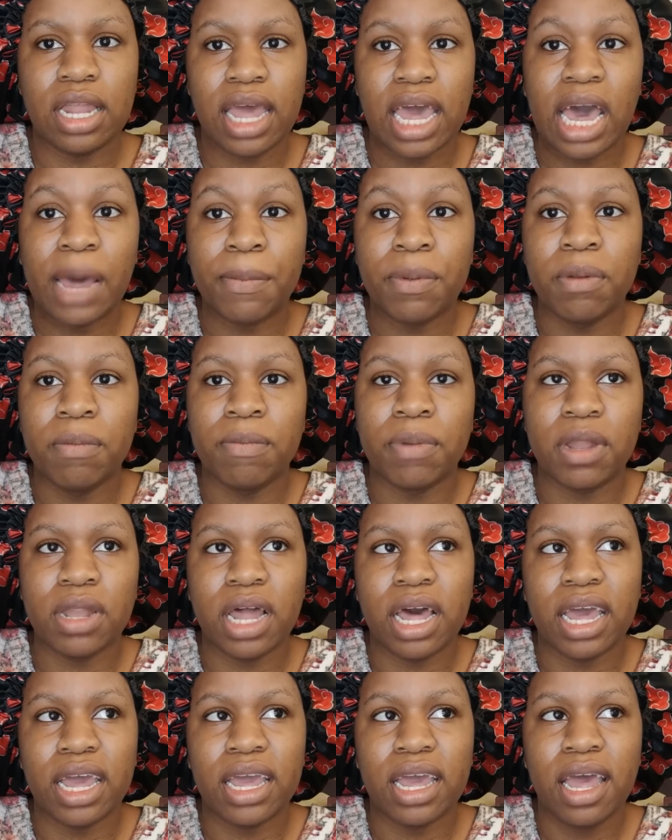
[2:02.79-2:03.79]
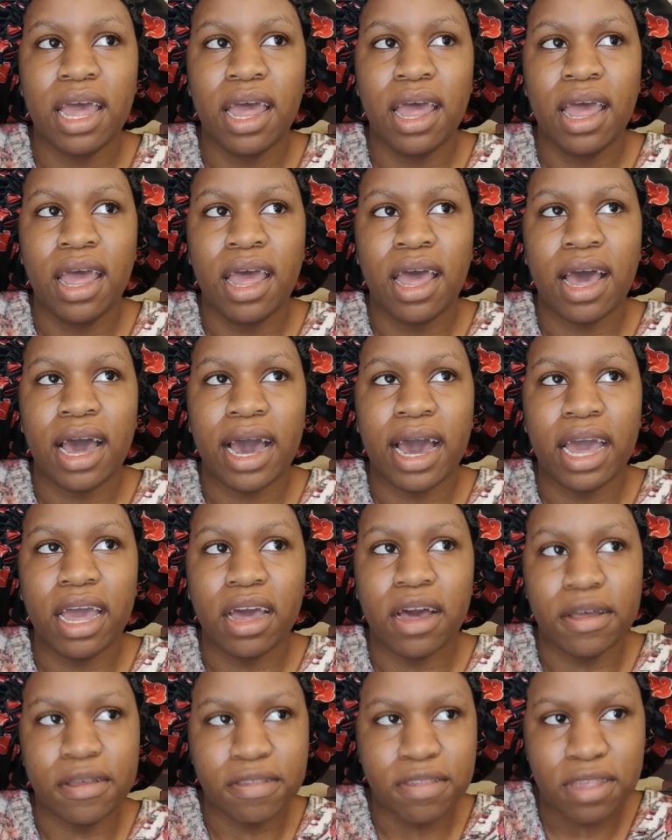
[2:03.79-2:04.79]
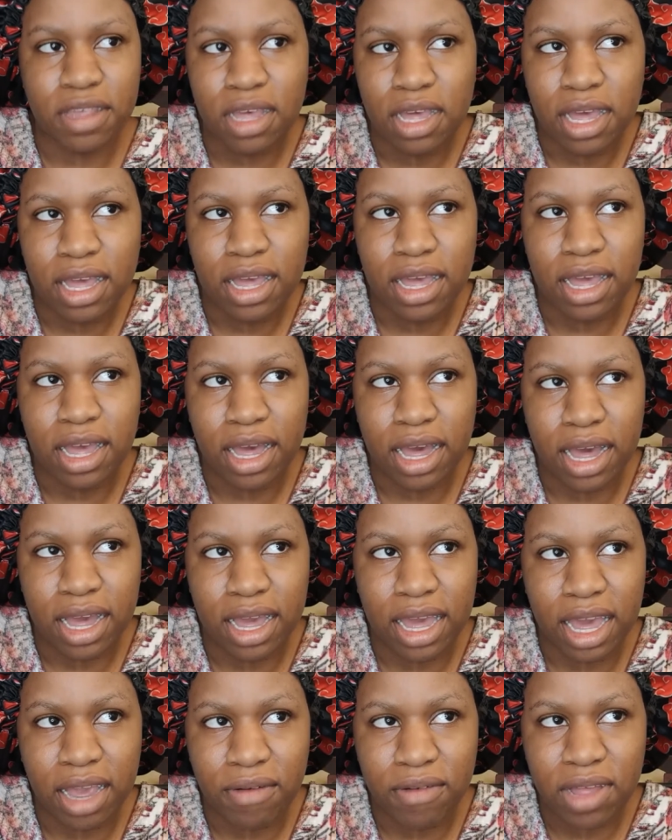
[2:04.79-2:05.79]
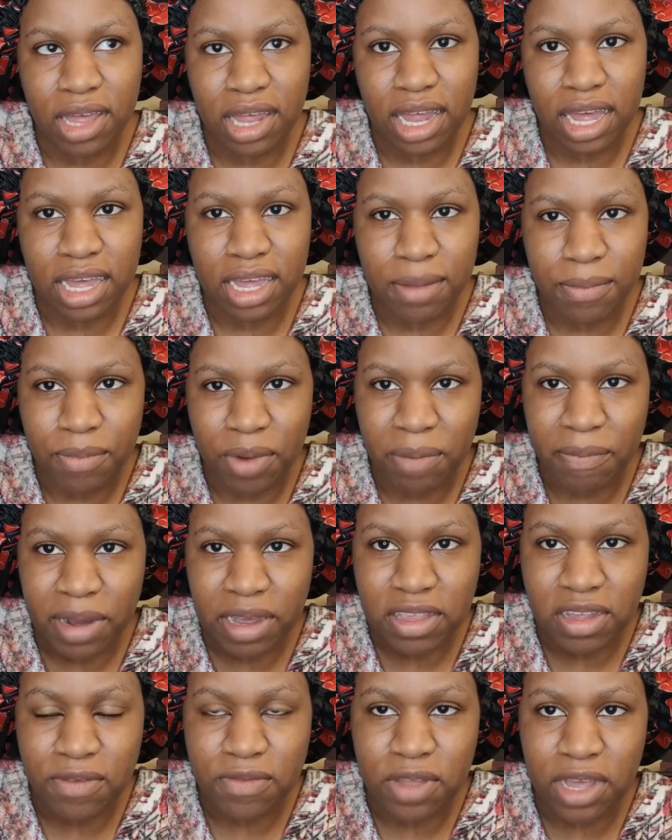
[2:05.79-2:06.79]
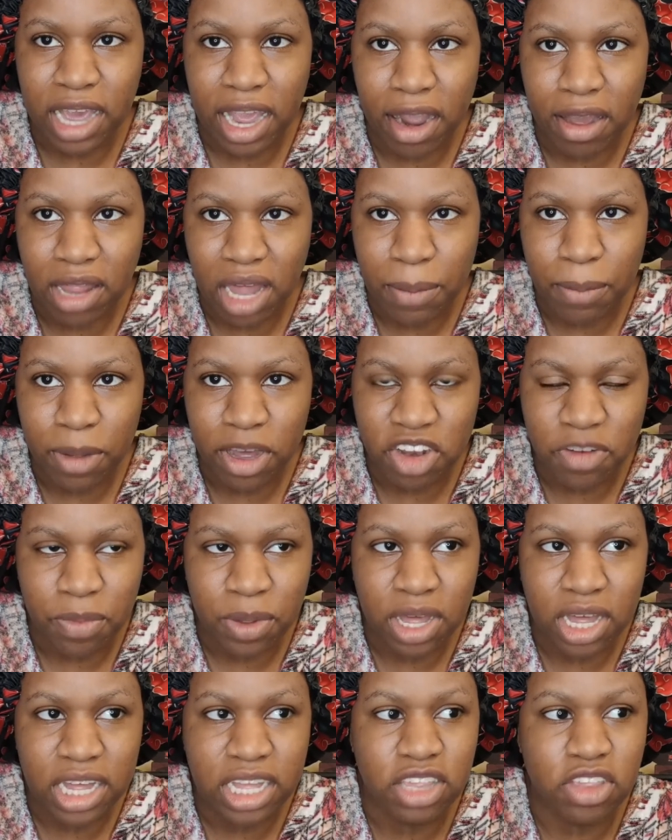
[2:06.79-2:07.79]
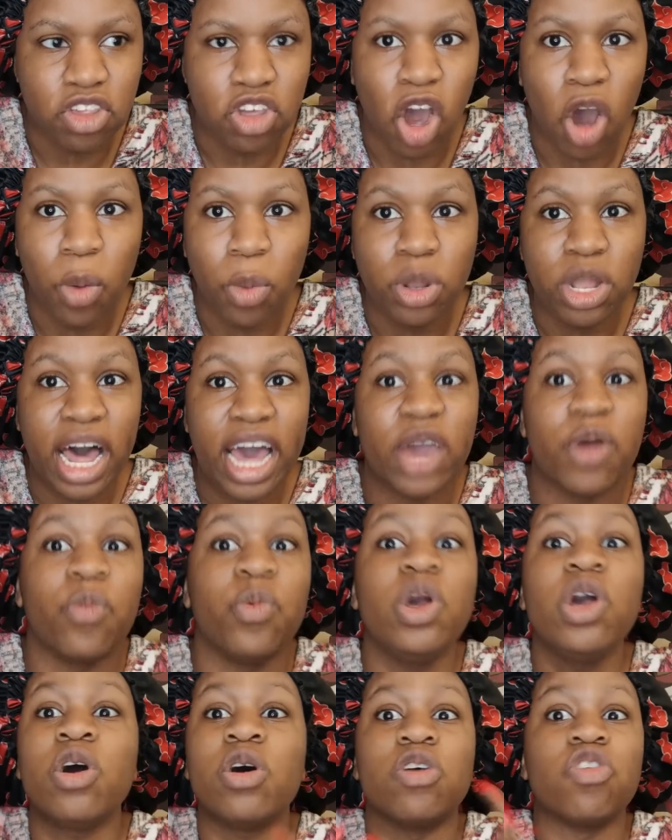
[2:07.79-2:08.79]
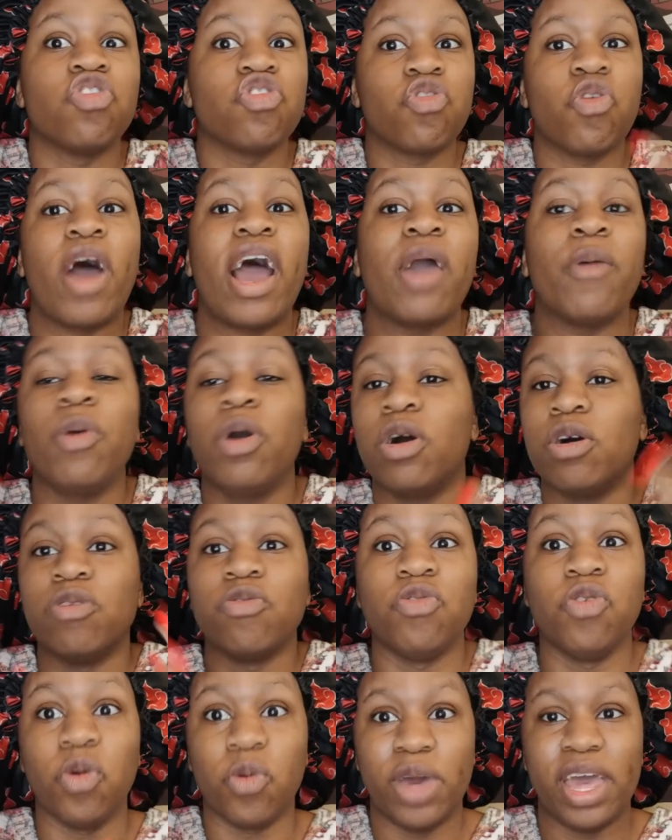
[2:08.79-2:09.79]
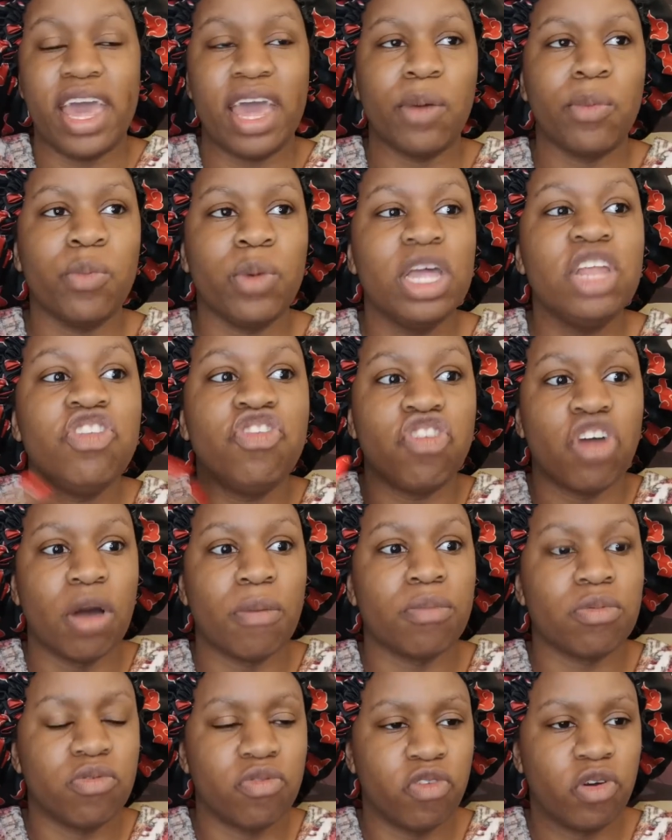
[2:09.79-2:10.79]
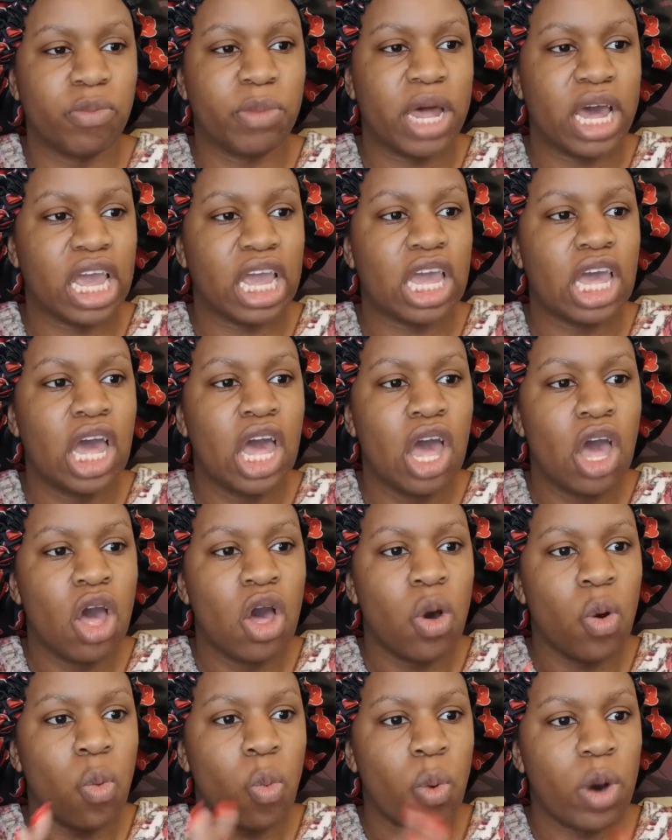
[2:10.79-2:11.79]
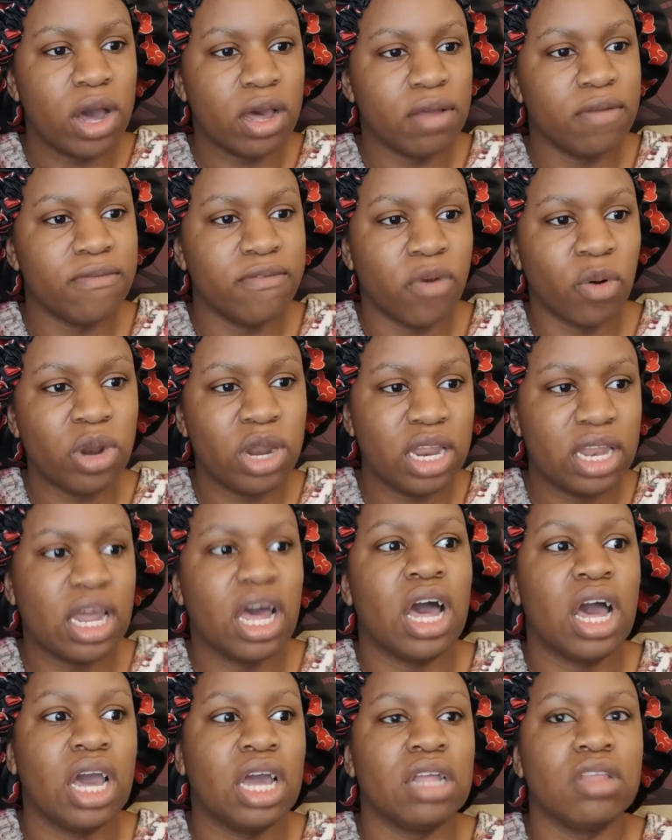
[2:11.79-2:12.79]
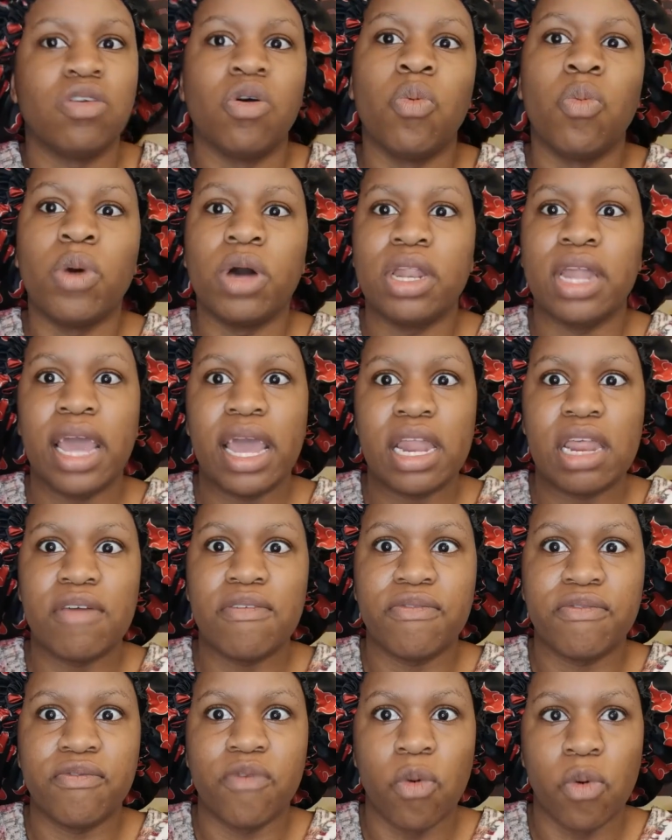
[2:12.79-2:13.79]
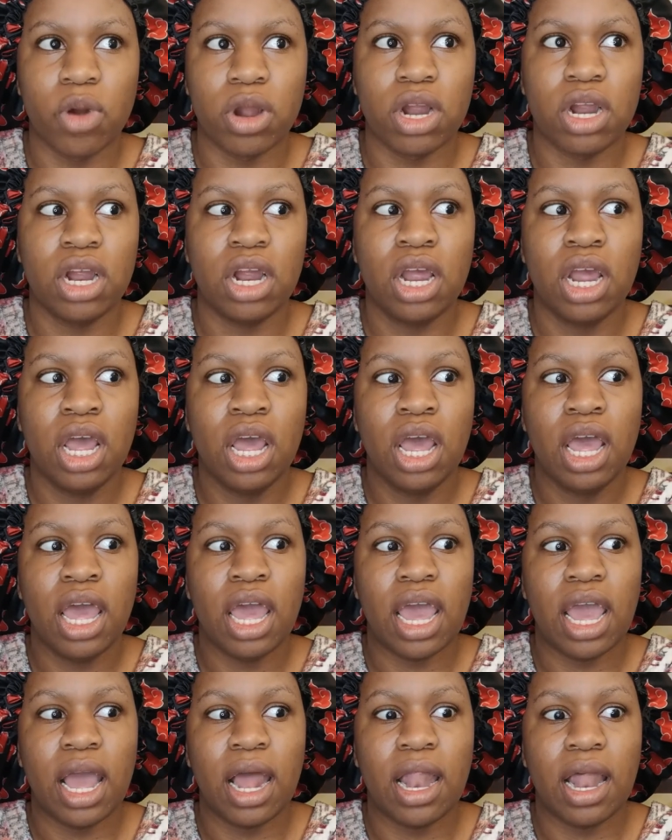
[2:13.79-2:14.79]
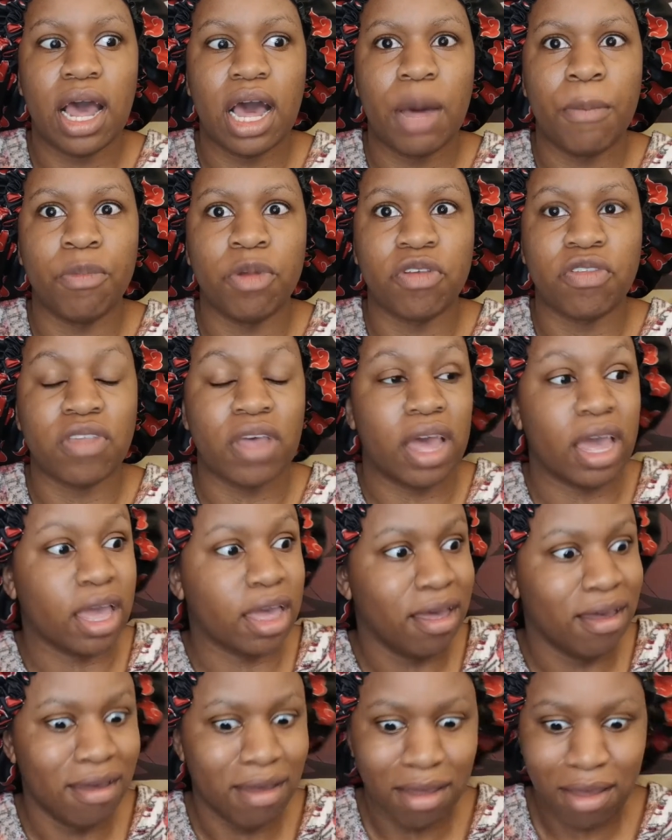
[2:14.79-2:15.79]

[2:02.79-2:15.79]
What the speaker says: happen. But I honestly, I can't really bring myself to care that much because y'all were like, we gonna try, we gonna do it, and we jumped from 149 to 184, and I'm just like,